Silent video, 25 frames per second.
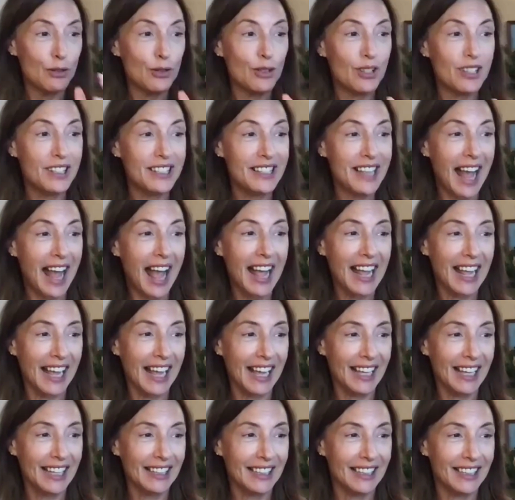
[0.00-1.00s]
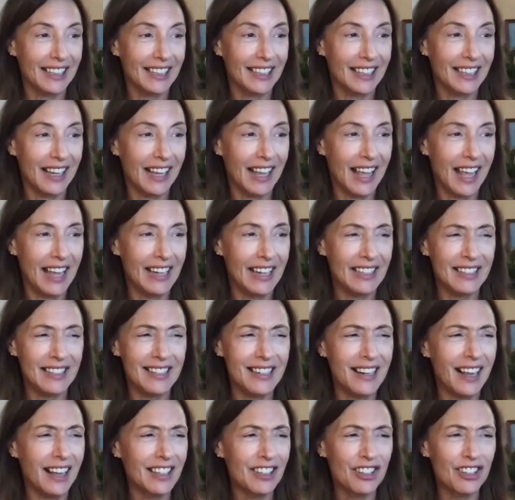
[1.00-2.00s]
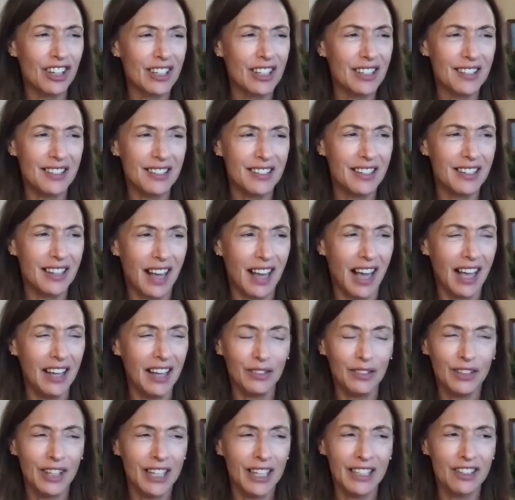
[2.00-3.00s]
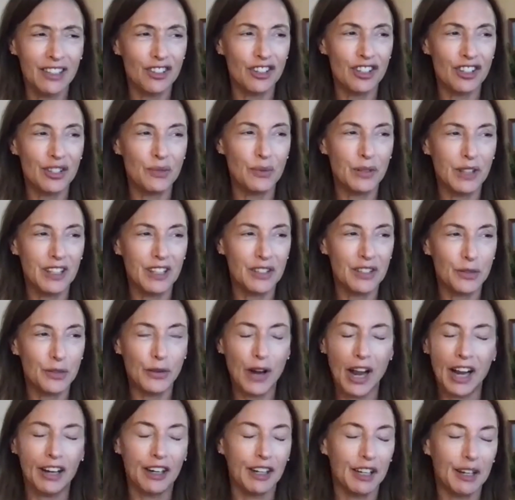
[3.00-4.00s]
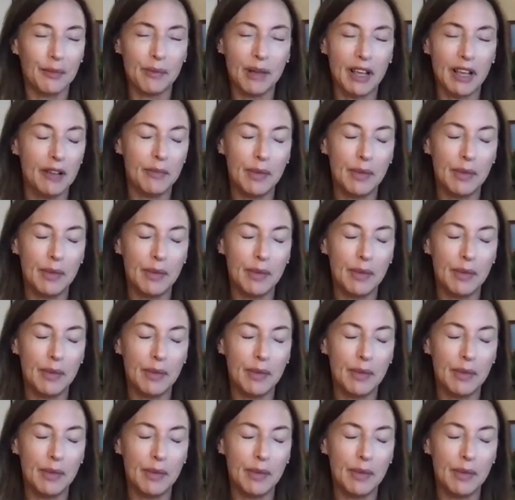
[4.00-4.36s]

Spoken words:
say it, and it's not just, I don't think it's just with this record. It may have